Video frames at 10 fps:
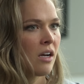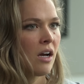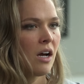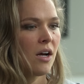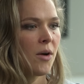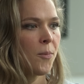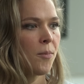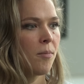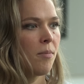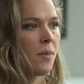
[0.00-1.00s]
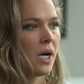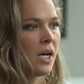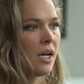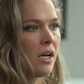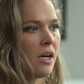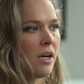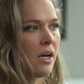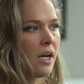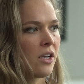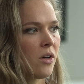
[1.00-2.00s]
but
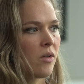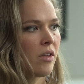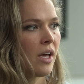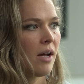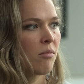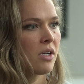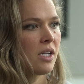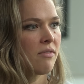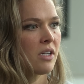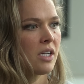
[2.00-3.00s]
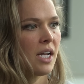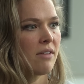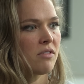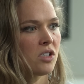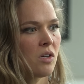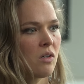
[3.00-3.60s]
I know that I'm definitely going to have to show